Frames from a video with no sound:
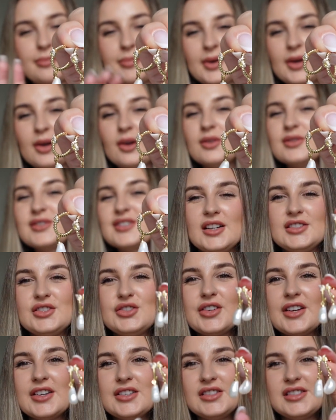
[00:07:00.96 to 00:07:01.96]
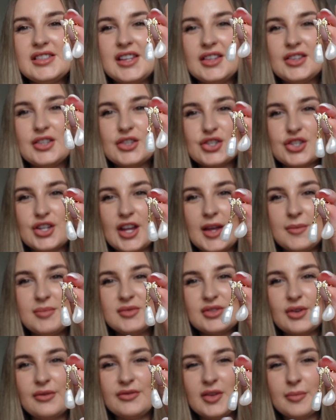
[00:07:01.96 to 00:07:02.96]
pearls. As you can see, the
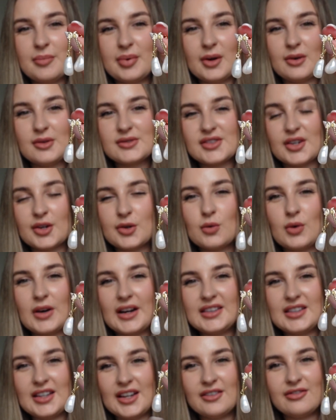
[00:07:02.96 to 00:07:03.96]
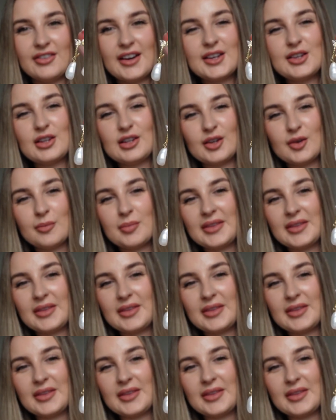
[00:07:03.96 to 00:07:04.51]
shapes of the pearls are quite irregular,